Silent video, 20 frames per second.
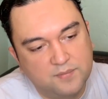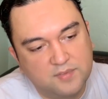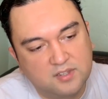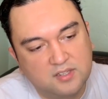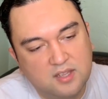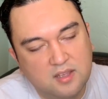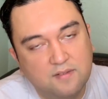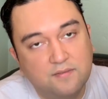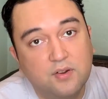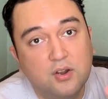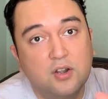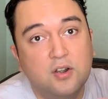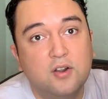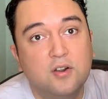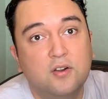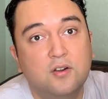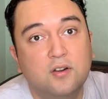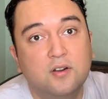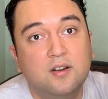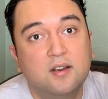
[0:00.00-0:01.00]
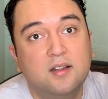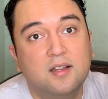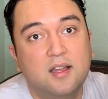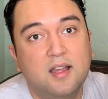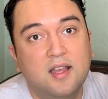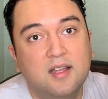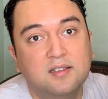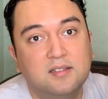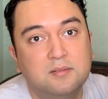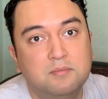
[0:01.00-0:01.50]
give her
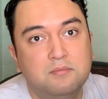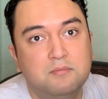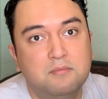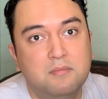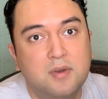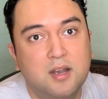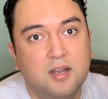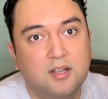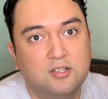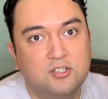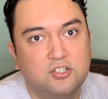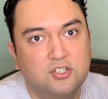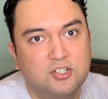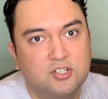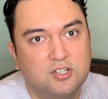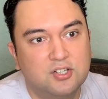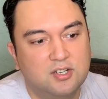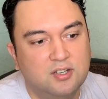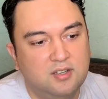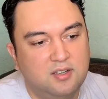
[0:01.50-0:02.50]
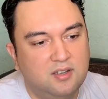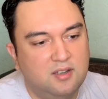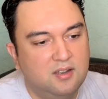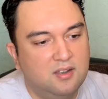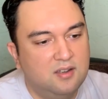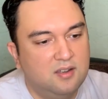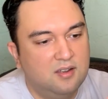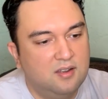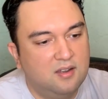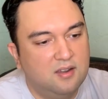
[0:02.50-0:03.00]
as much
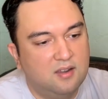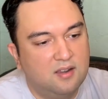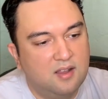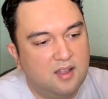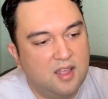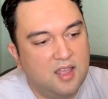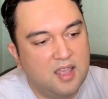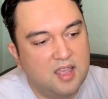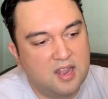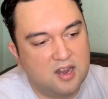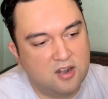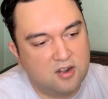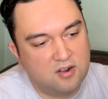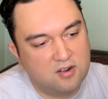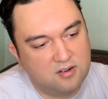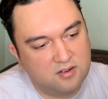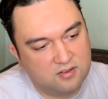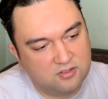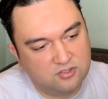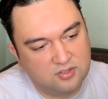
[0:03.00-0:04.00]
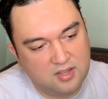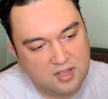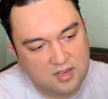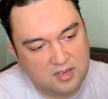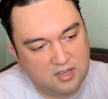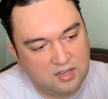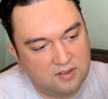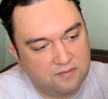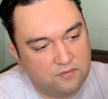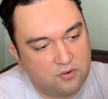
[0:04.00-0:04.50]
hair. They
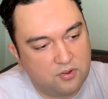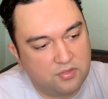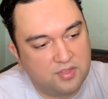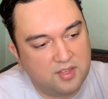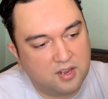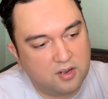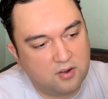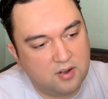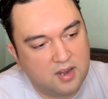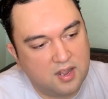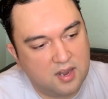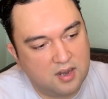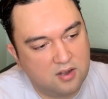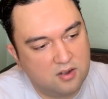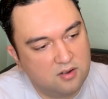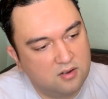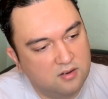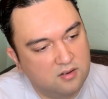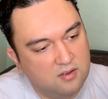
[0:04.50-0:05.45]
didn't give her thicker hair.